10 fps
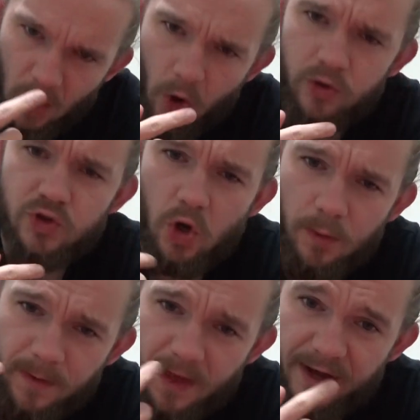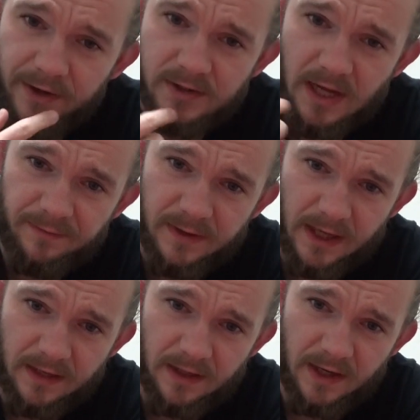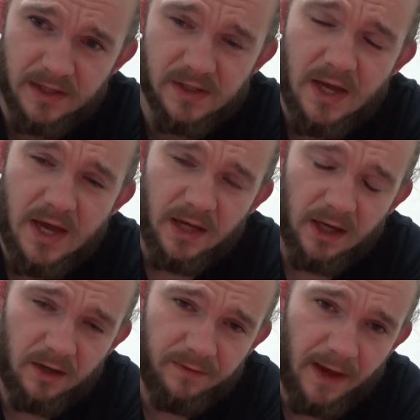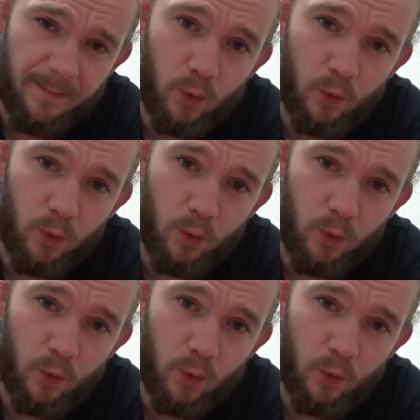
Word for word: On top of that, you're definitely getting a nice kind of um,